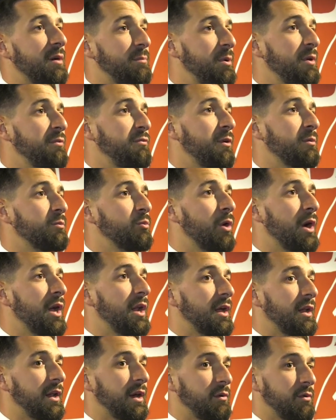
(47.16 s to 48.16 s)
performed
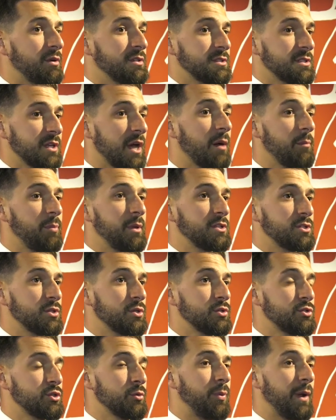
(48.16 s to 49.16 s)
well, and I was happy
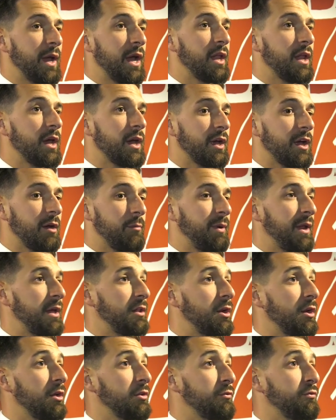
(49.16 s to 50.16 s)
to play there. I
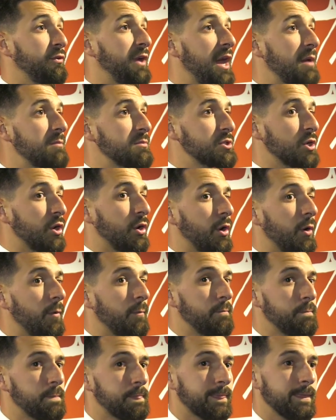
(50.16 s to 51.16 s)
played a lot of games, so
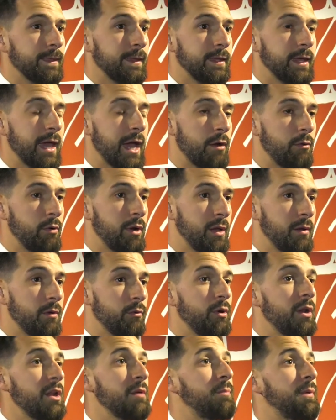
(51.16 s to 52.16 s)
yeah, really
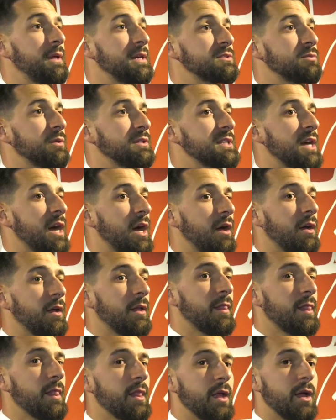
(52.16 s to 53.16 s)
really pleased with that.
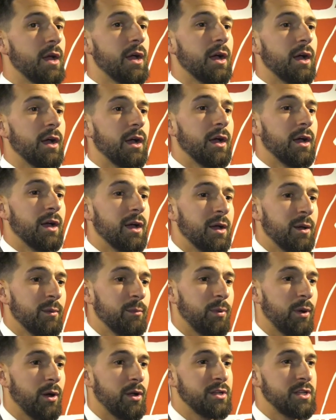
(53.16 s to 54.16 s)

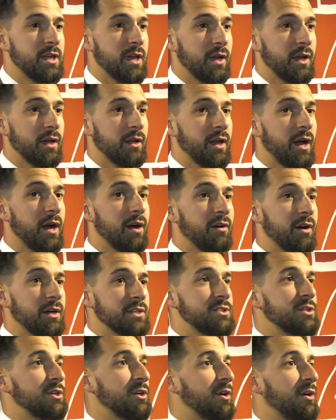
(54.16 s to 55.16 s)
But yeah, now
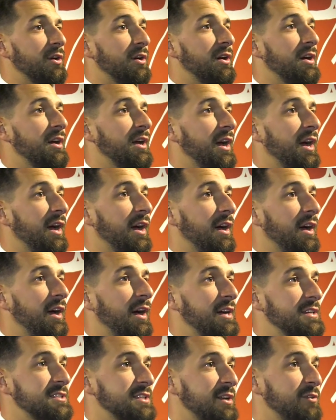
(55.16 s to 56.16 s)
as you know,
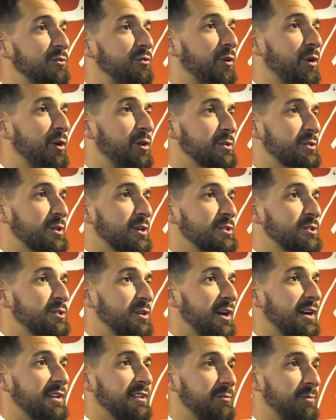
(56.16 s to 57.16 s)
I signed 4 years
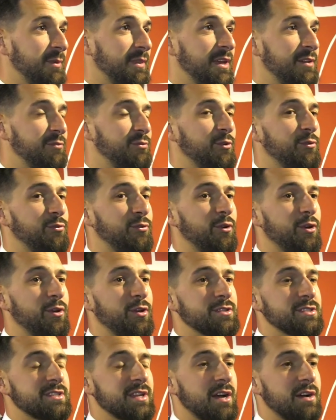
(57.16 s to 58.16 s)
contract. I've been there for 4
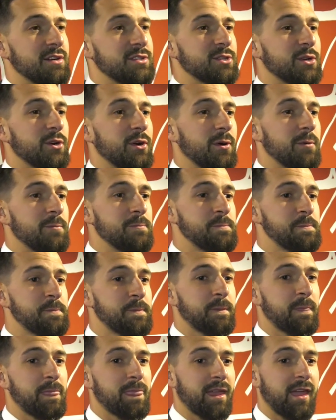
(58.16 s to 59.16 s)
years now, so
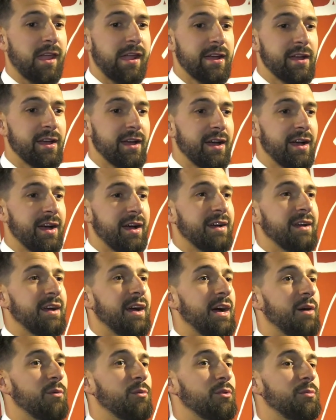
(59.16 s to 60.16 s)

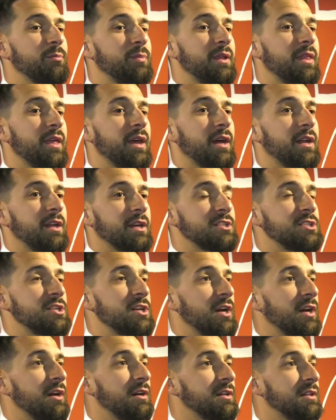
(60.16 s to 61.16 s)
I won't be there next
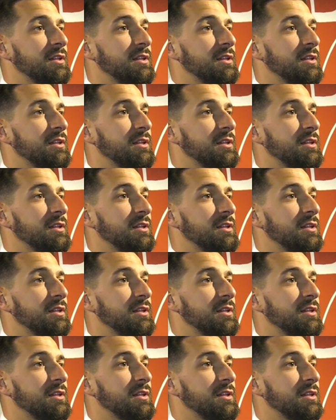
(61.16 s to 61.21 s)
year.